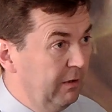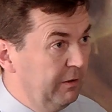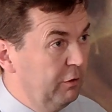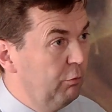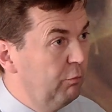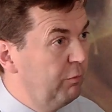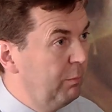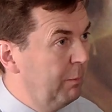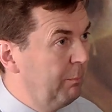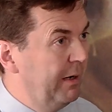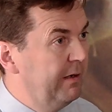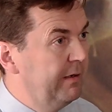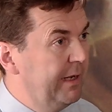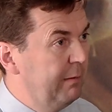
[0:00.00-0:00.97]
you know, from a
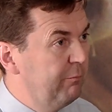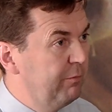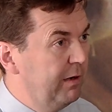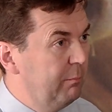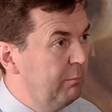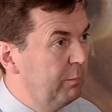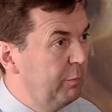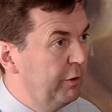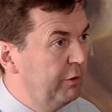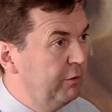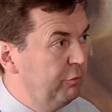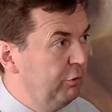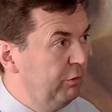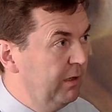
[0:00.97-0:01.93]
part-time farmer point
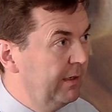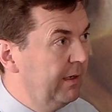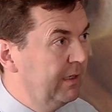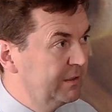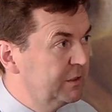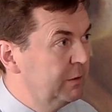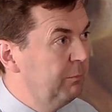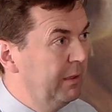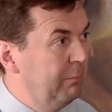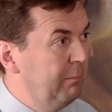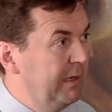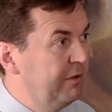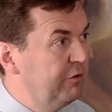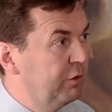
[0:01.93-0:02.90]
of view, that has to be a
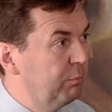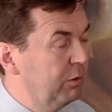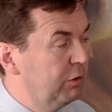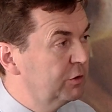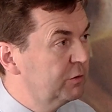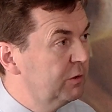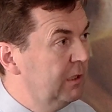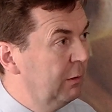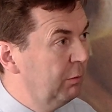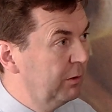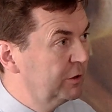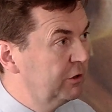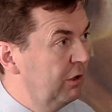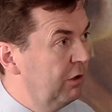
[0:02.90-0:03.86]
major plus,
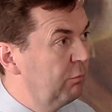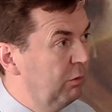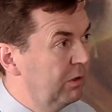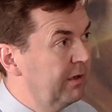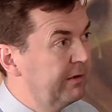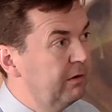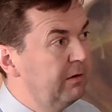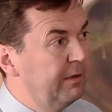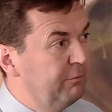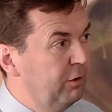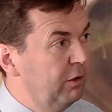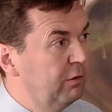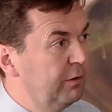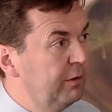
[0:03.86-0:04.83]
where stock will literally
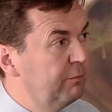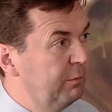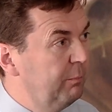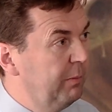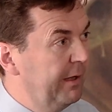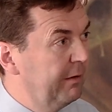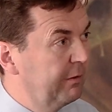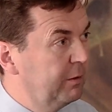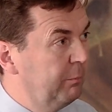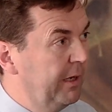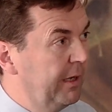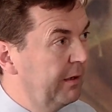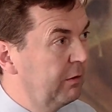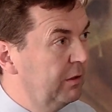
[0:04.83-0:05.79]
follow you from paddock to
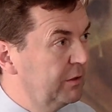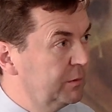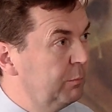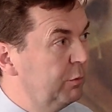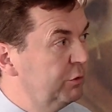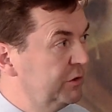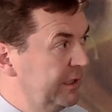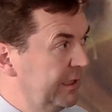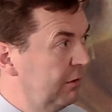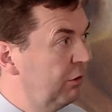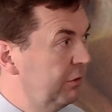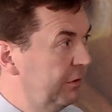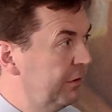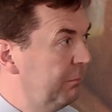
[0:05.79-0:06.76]
paddock as opposed to you looking to